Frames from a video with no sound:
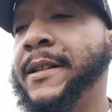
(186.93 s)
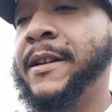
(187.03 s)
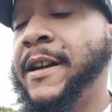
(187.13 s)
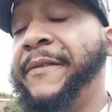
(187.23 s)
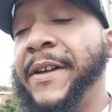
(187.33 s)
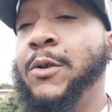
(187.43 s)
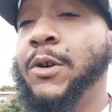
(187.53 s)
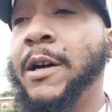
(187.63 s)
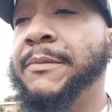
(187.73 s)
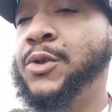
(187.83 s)
If they don't
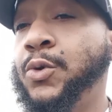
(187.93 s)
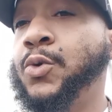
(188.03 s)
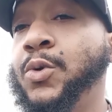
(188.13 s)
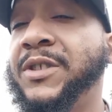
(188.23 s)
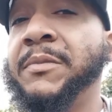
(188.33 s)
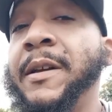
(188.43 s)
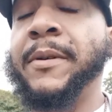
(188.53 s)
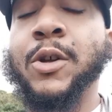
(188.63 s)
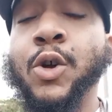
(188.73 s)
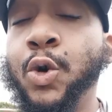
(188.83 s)
come to some type of
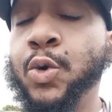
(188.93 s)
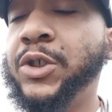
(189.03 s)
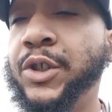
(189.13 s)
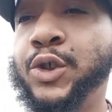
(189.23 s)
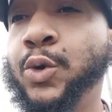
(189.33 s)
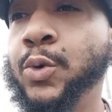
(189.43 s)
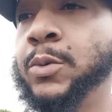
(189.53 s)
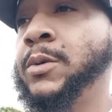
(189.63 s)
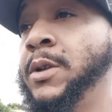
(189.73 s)
conclusion soon,